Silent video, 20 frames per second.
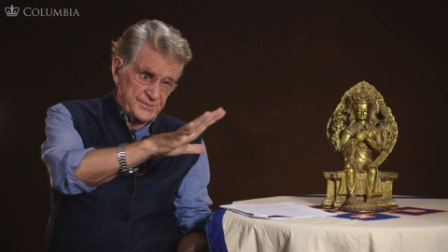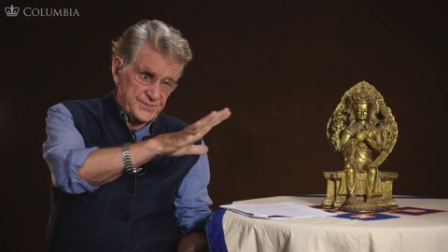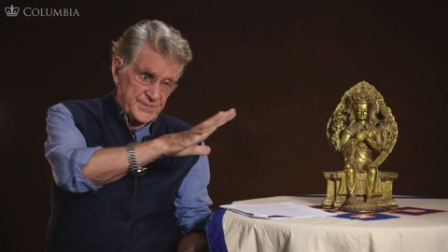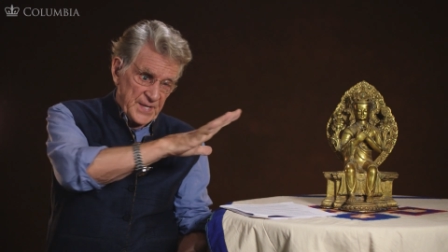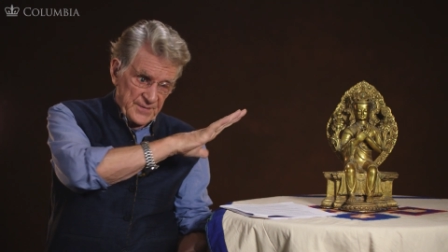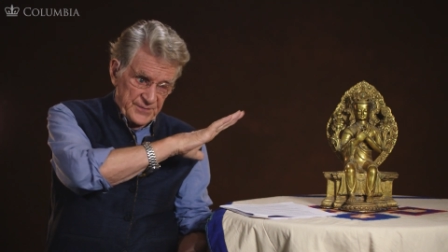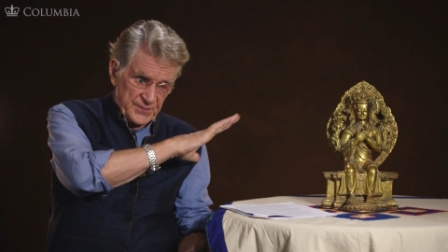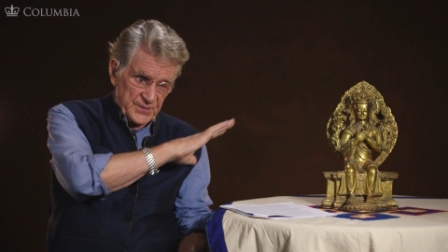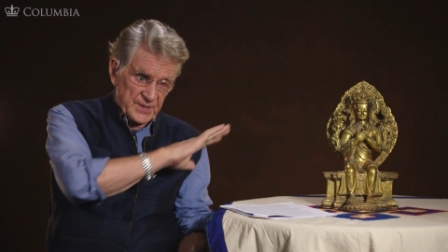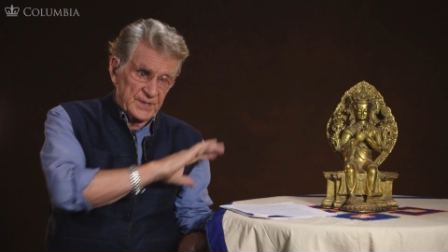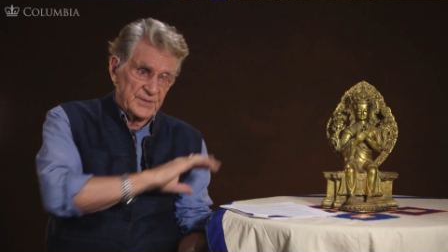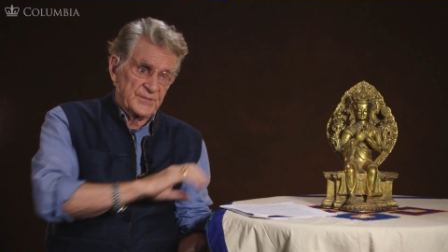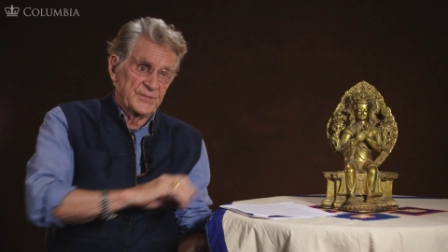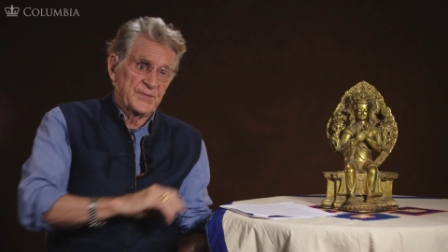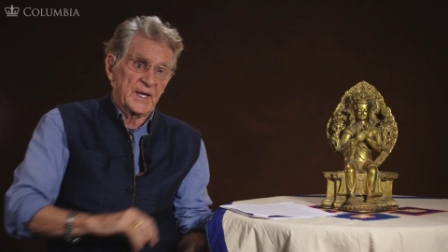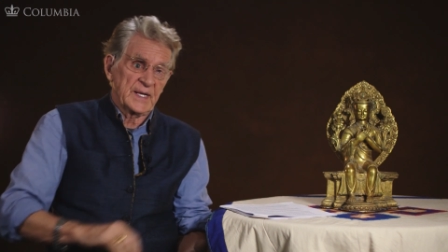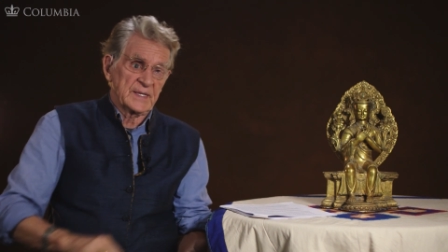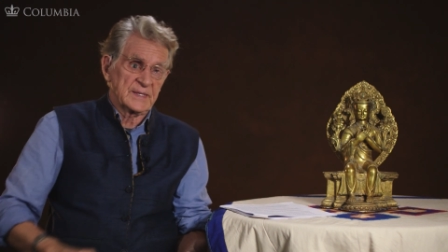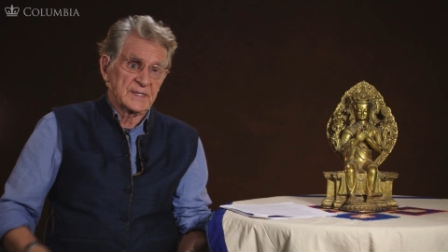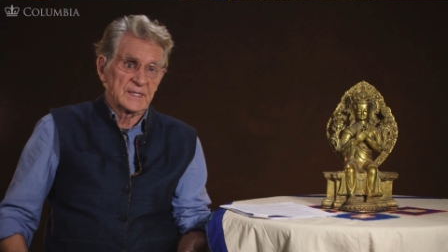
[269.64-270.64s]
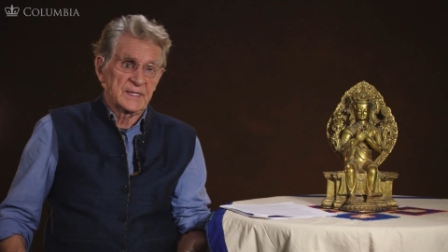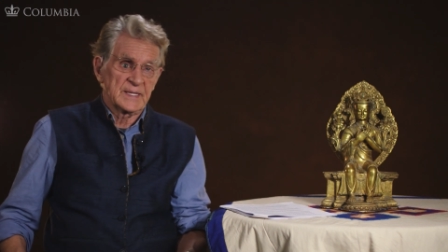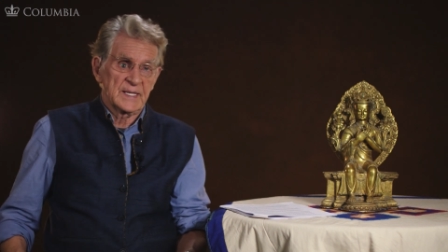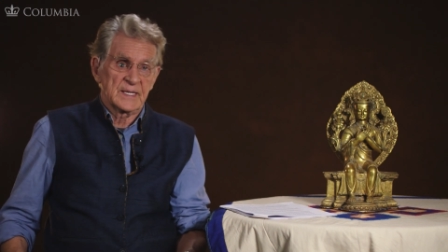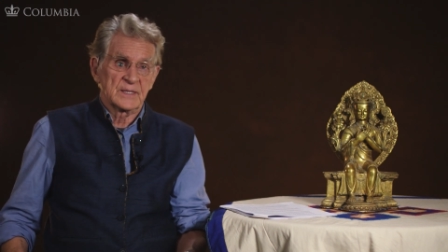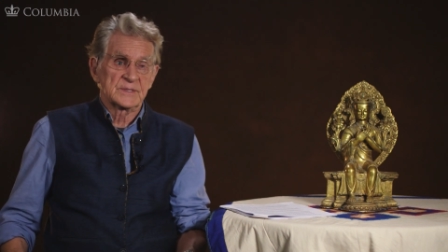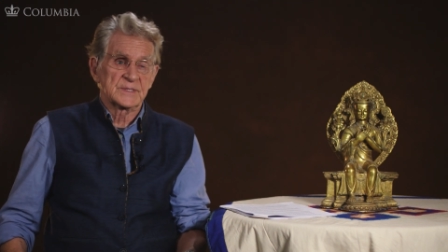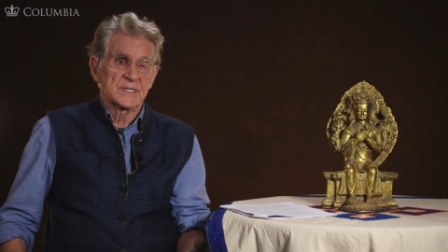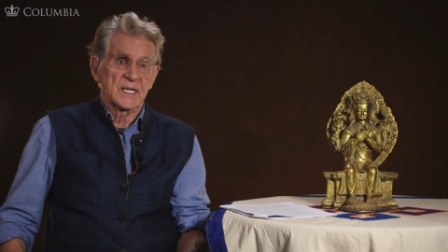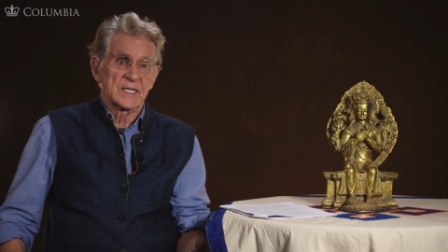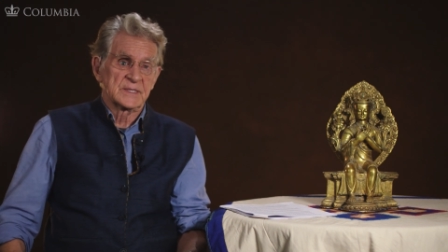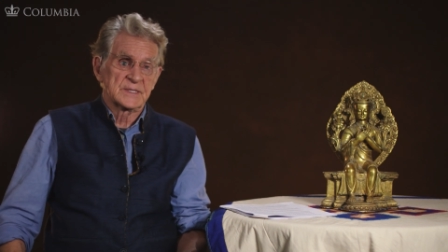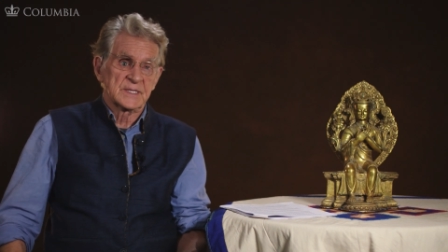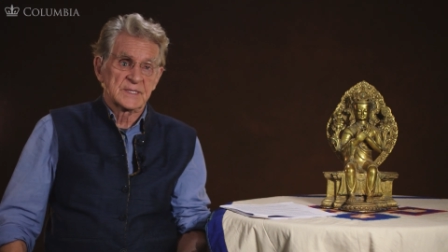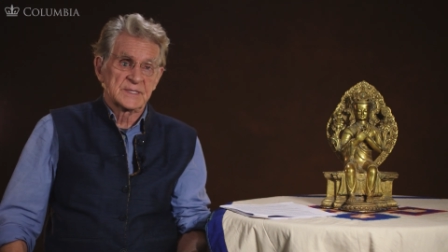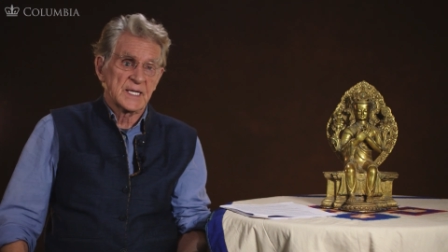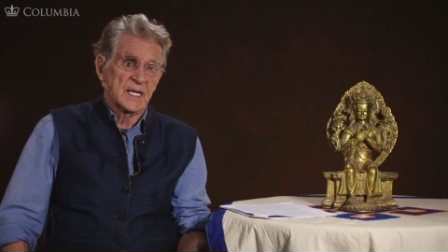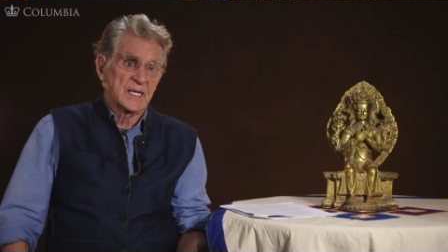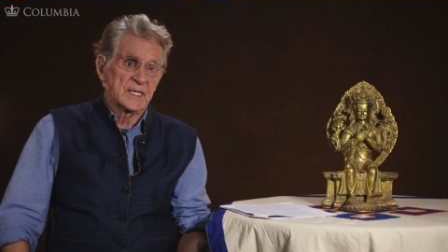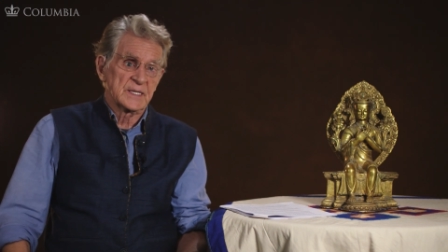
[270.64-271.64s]
definite effect in the outside
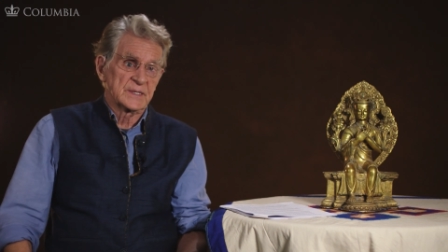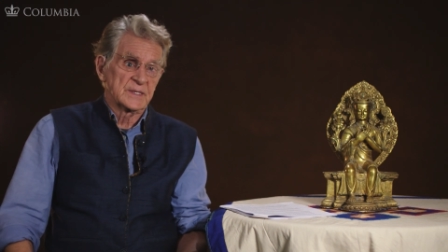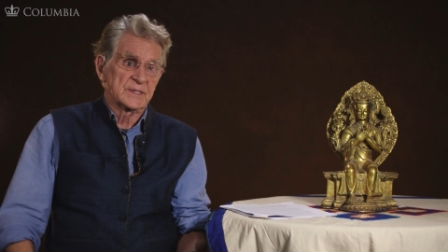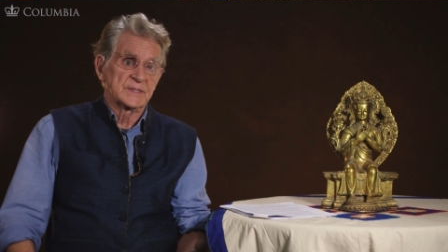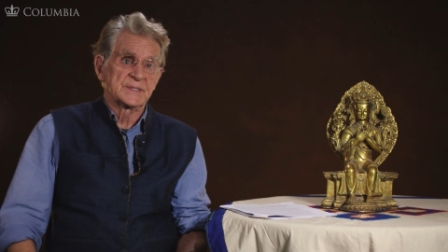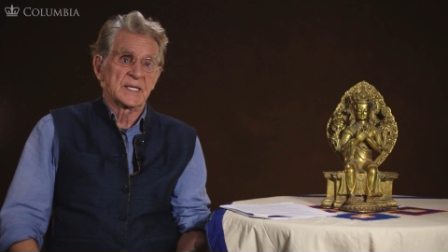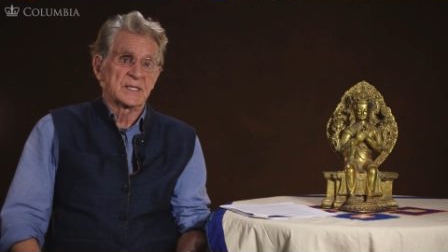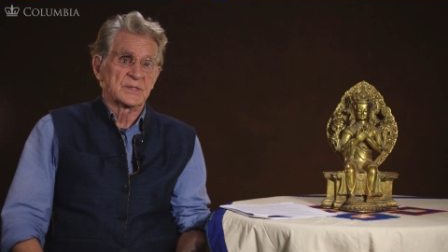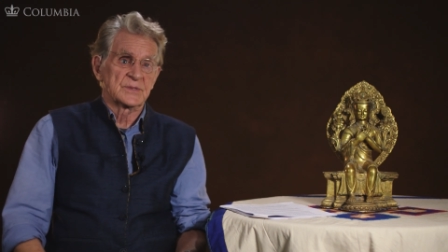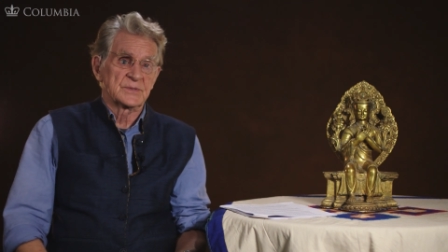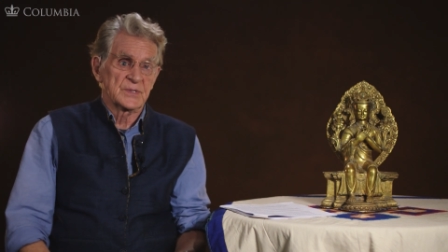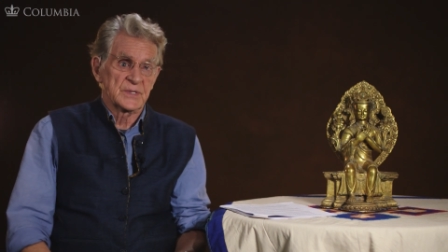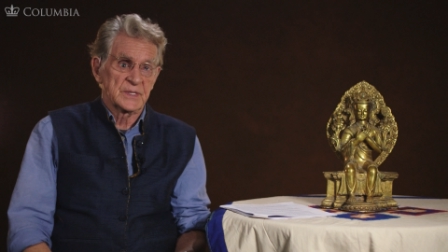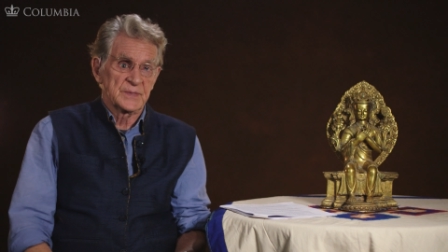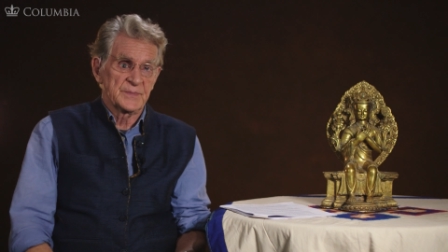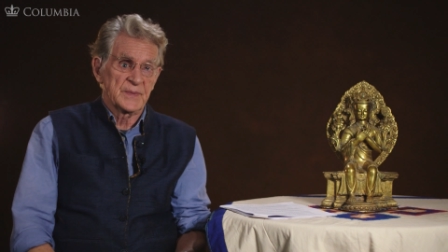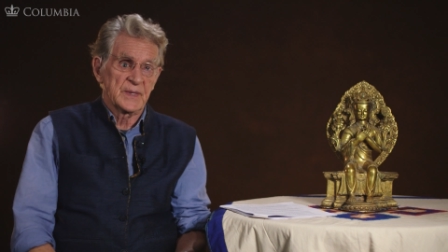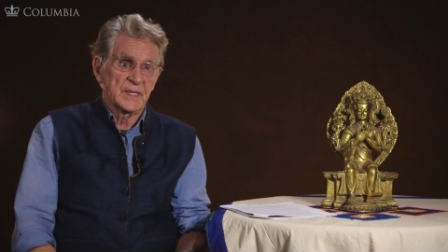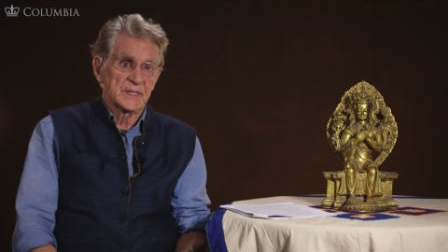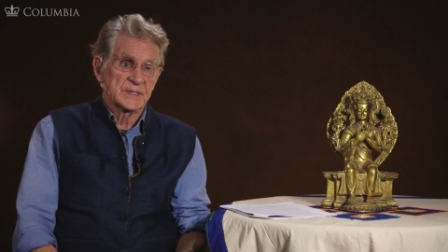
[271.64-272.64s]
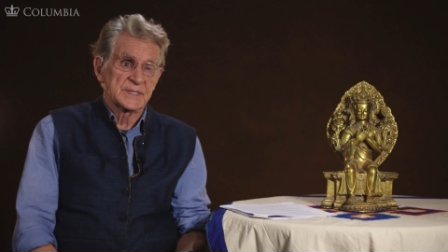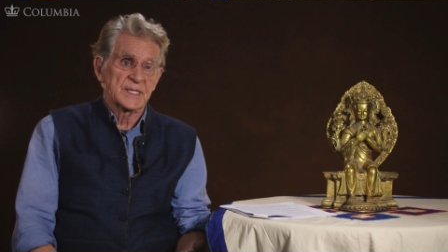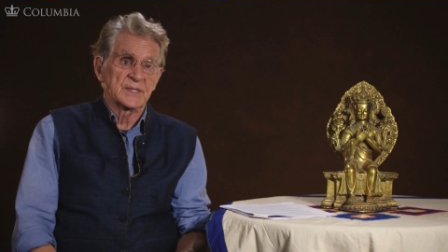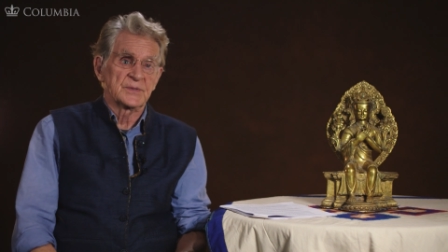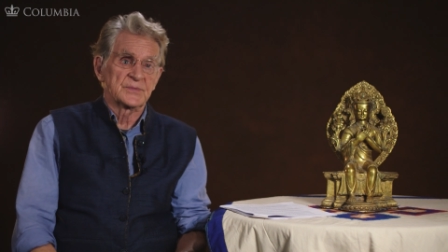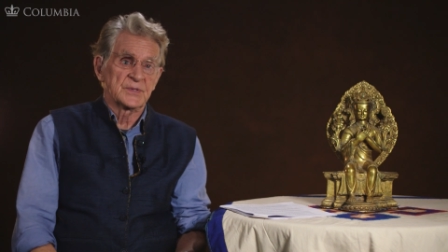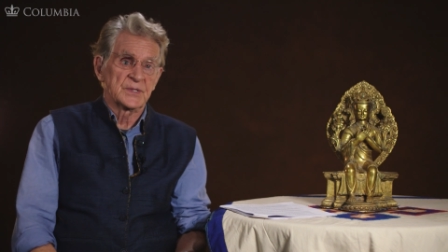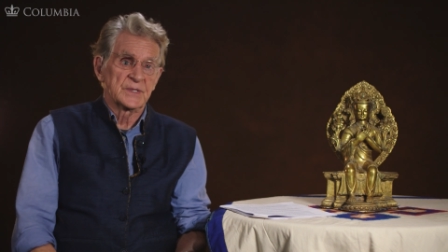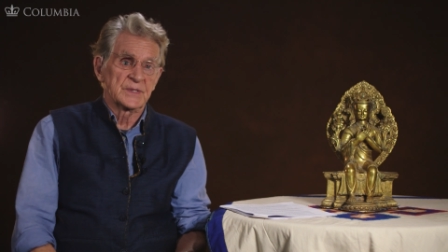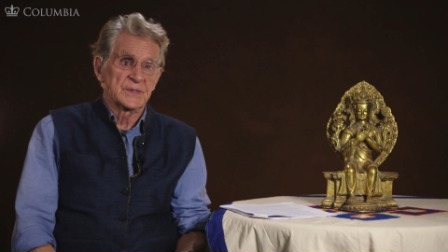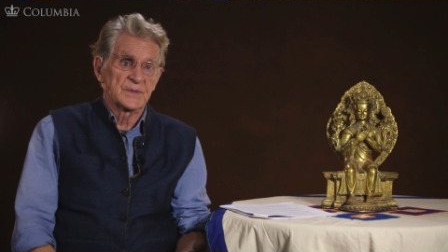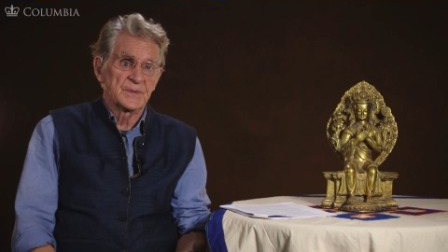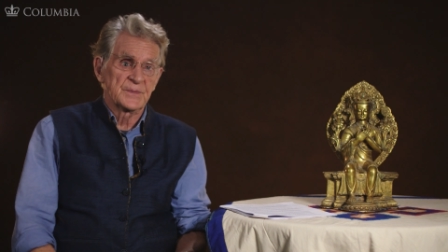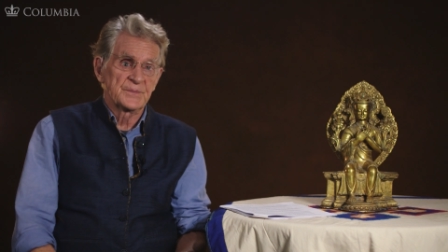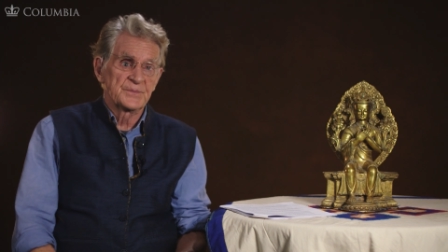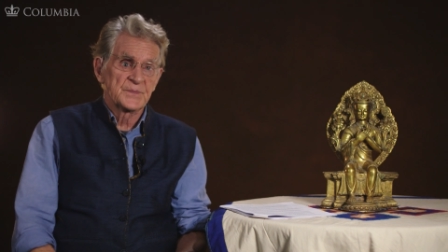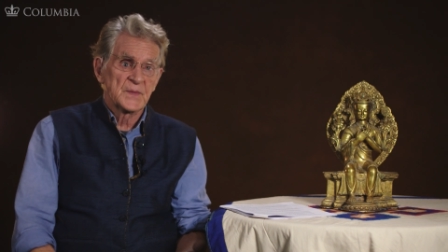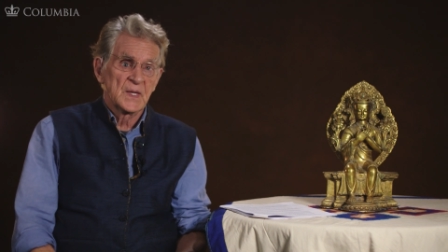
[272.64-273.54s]
society century by century. You know?